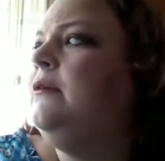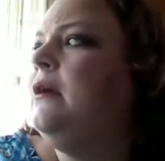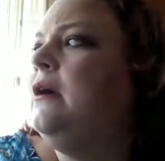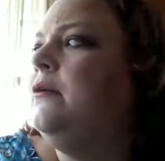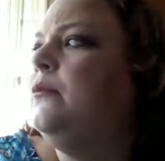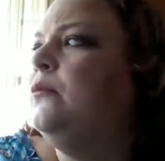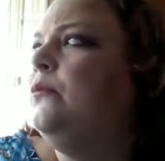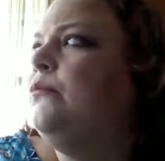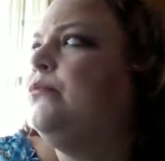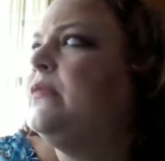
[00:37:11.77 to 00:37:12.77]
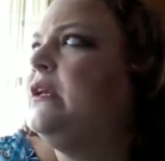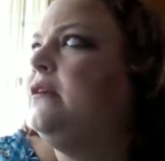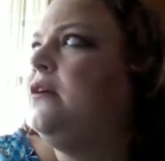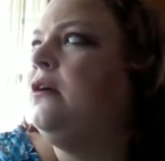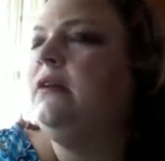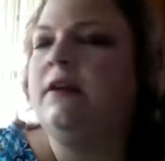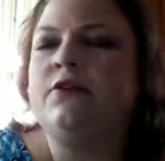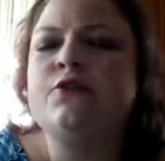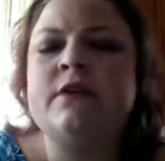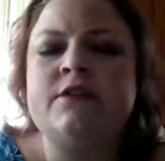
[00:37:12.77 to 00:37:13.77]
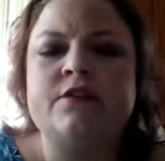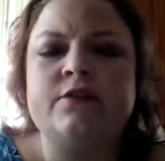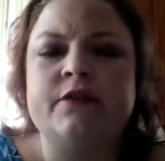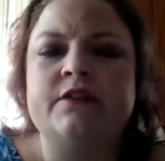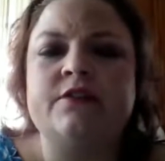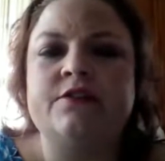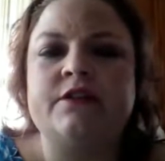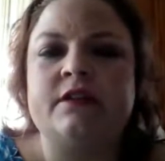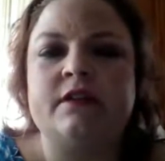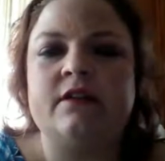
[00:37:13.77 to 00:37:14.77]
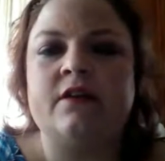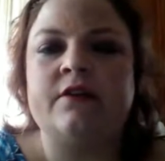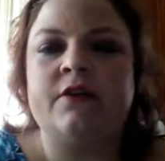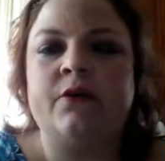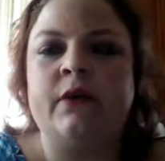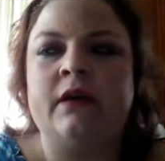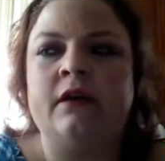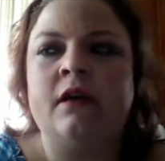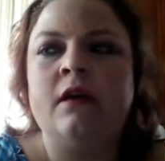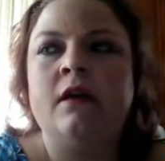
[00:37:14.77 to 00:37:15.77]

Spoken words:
calling a tree service, you're sitting there going,